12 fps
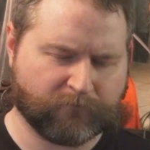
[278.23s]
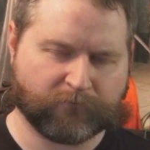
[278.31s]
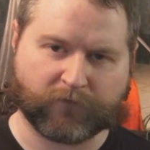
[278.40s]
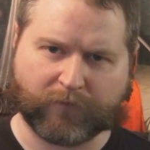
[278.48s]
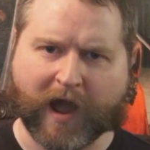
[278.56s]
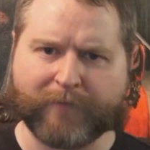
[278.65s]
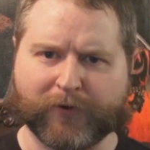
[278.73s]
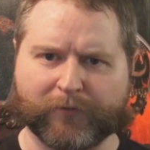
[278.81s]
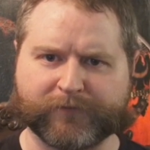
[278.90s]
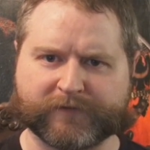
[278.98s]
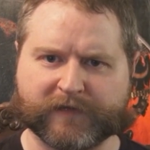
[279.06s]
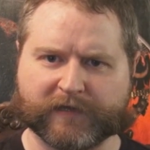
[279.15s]
for my
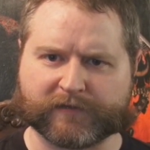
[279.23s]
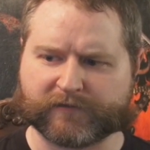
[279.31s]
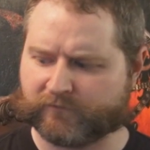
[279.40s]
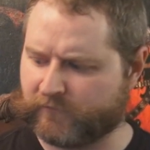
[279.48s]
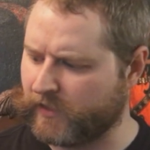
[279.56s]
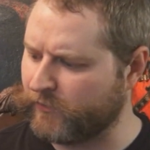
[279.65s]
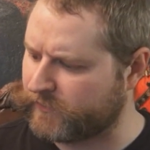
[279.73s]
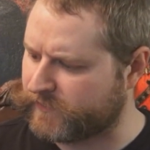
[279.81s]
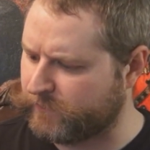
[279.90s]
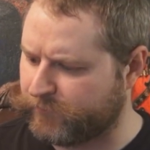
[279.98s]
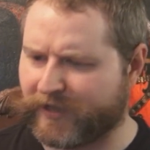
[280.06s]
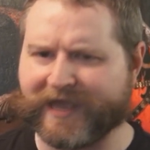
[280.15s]
purposes, it was
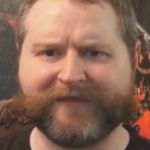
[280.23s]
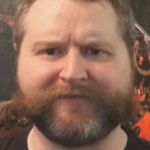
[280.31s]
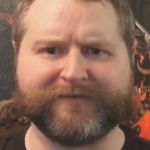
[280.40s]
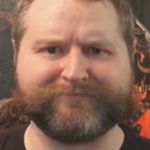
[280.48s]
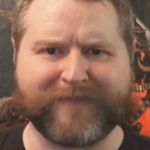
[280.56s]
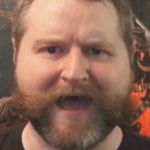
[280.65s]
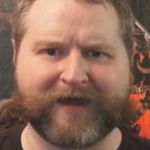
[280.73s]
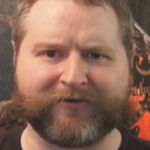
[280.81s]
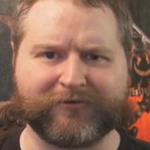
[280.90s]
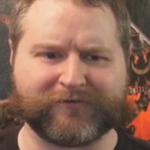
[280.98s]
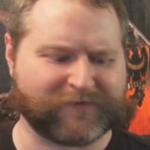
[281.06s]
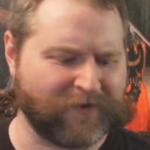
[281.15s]
the blade that
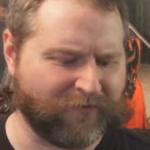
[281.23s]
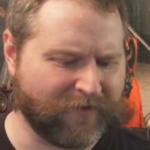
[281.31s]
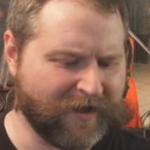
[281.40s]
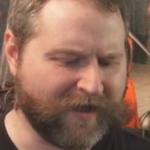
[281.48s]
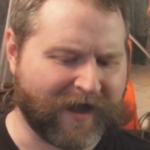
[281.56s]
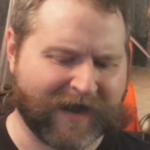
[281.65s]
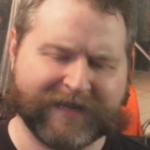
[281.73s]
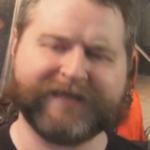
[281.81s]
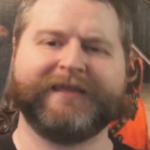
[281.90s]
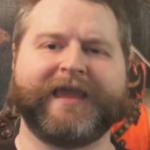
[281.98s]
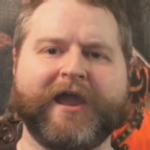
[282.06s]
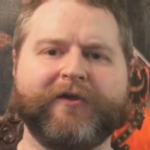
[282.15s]
mattered, so I
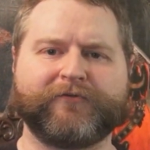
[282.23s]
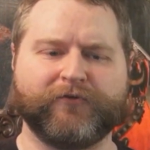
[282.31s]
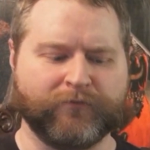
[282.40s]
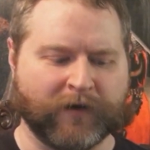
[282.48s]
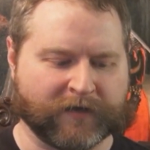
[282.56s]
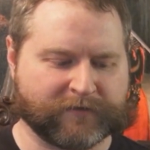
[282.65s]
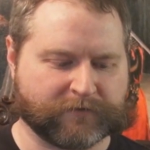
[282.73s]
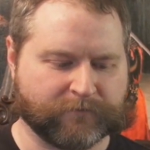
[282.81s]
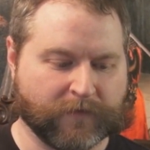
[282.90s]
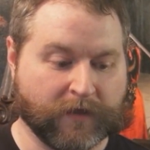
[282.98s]
didn't care too much.